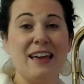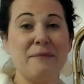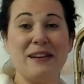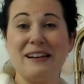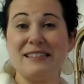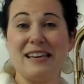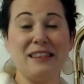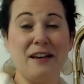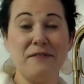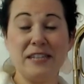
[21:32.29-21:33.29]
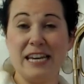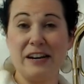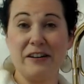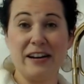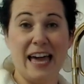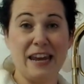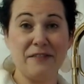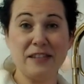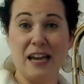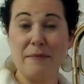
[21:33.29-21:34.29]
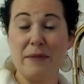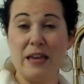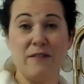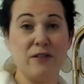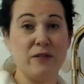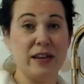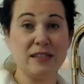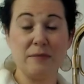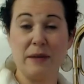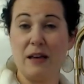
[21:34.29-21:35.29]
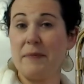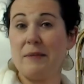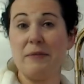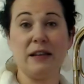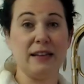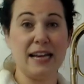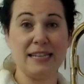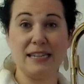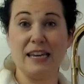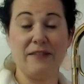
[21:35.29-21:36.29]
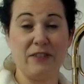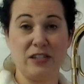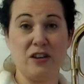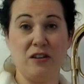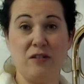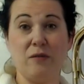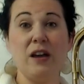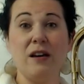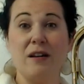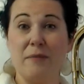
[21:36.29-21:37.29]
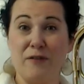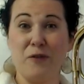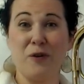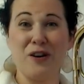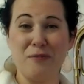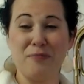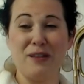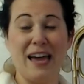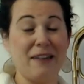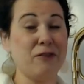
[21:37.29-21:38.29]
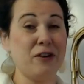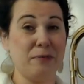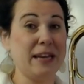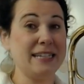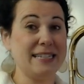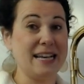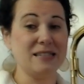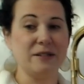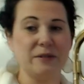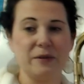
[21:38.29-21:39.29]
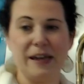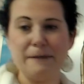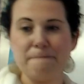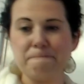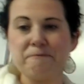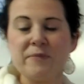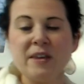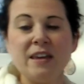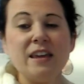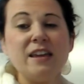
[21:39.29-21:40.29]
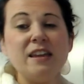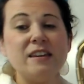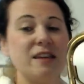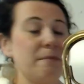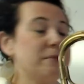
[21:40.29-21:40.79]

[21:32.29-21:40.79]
Because I'd love to hear it ahead of time, and if you need some help, I'd be glad to give it to you before you play for your playing test, okay? Number